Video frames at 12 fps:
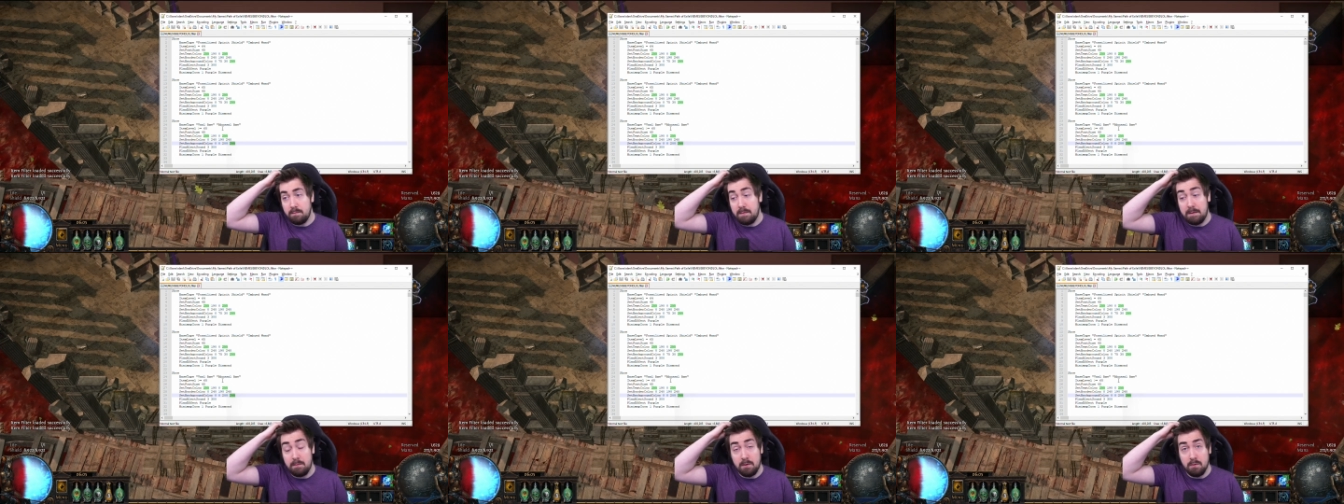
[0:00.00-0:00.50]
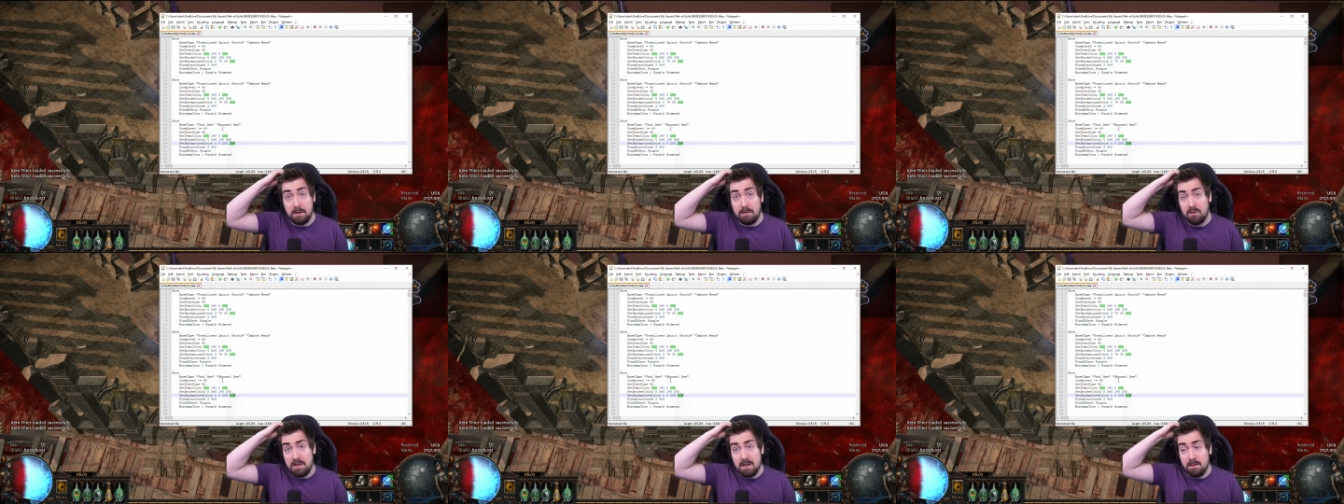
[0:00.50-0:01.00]
Maybe you don't
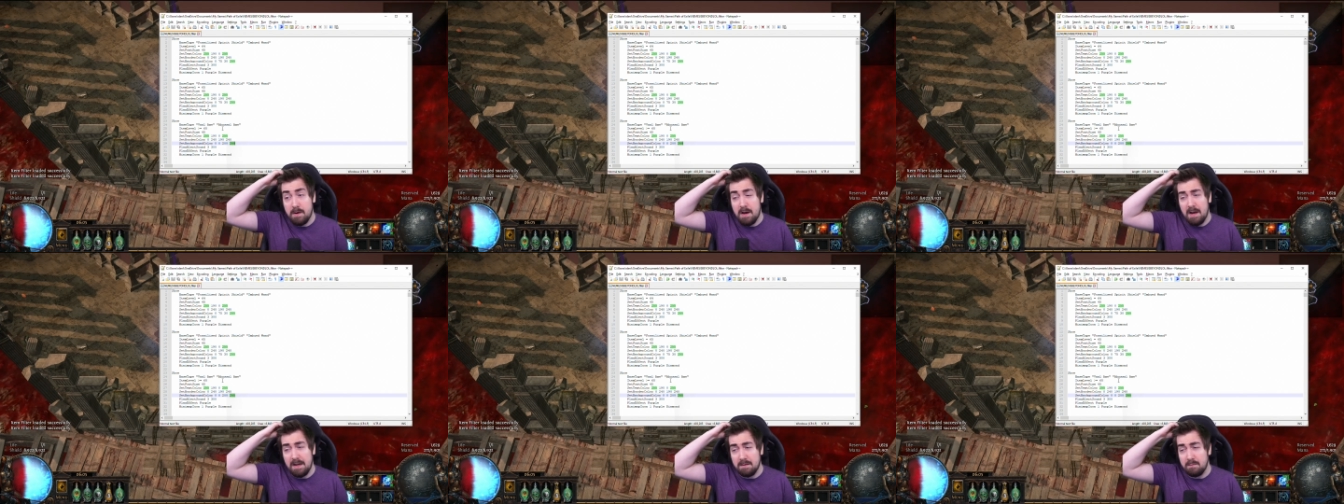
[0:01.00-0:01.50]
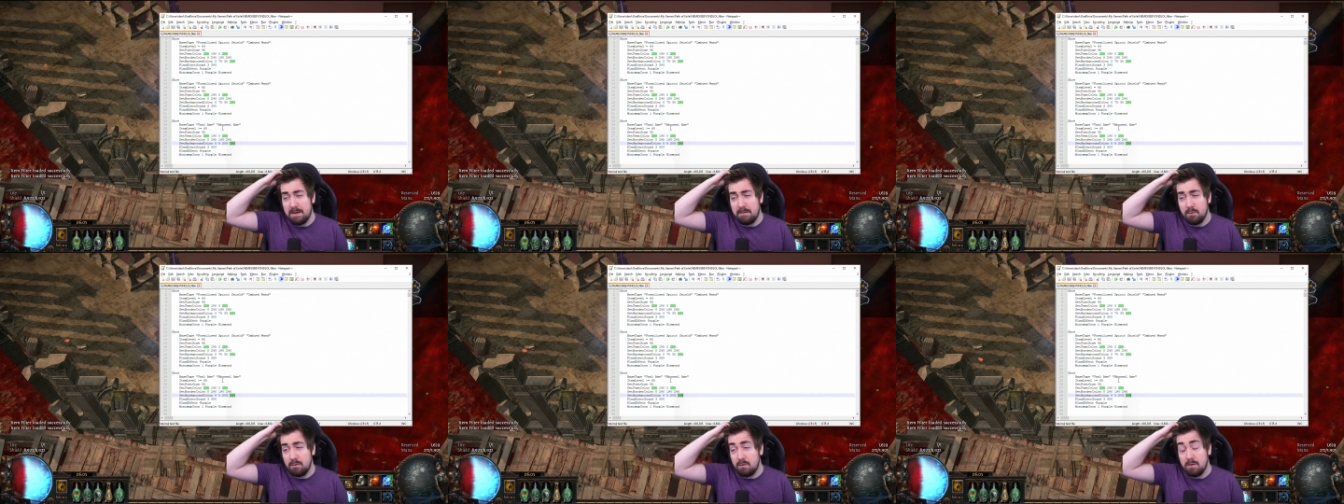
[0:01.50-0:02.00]
even care about item
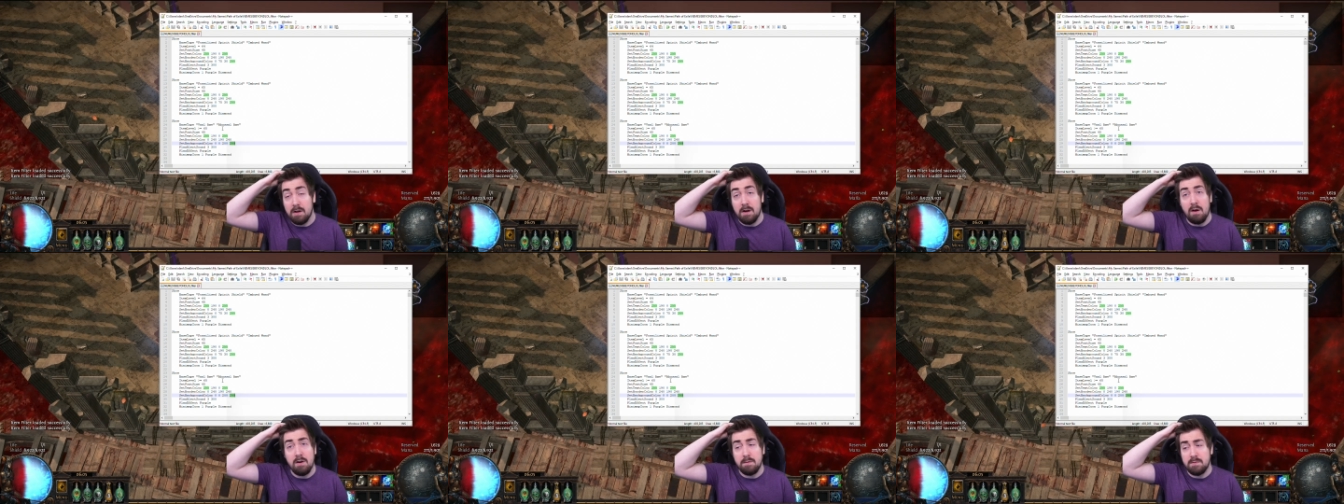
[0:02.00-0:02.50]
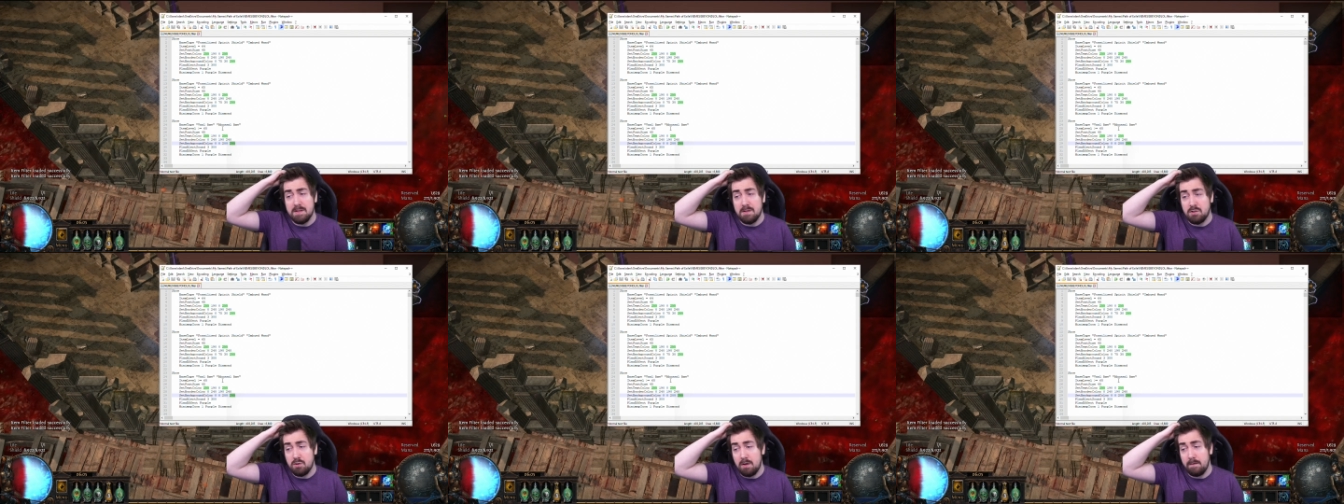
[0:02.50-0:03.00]
level. You're not 100%
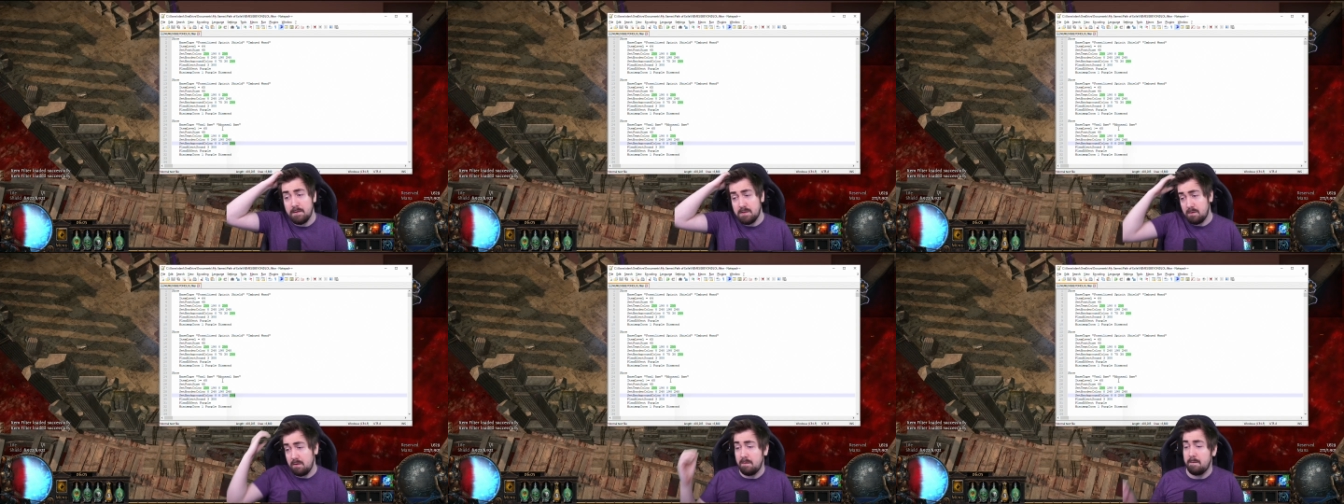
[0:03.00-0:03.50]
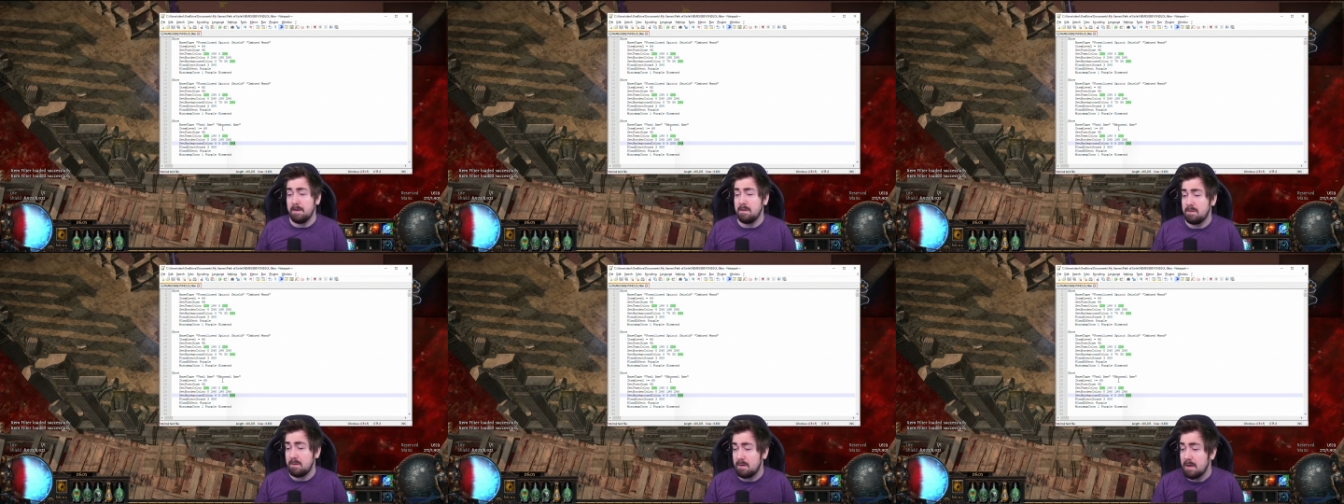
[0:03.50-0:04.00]
sure if it's on your
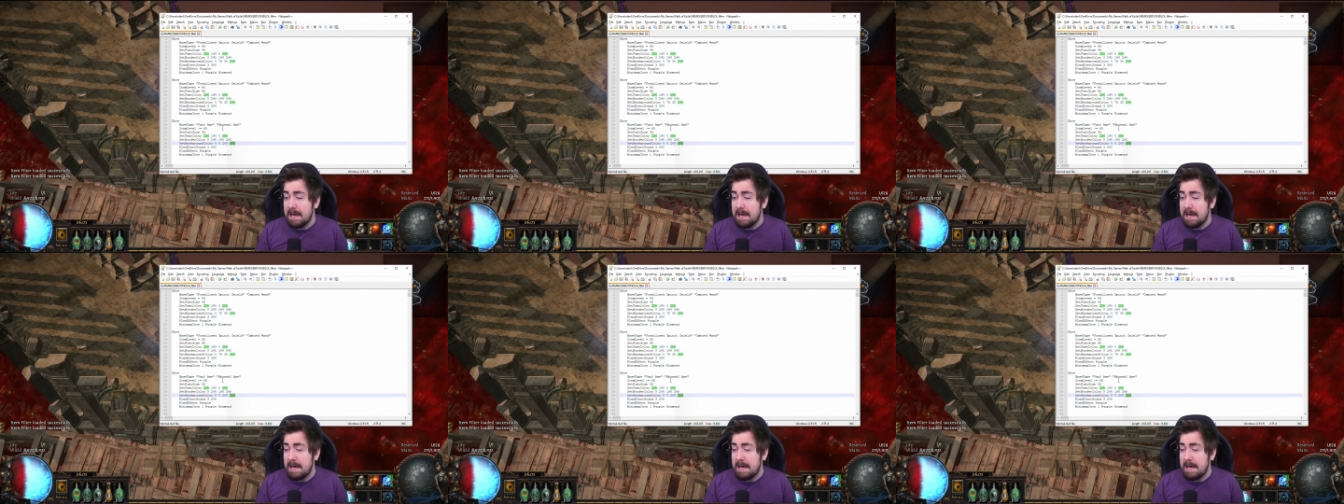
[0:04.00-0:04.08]
filter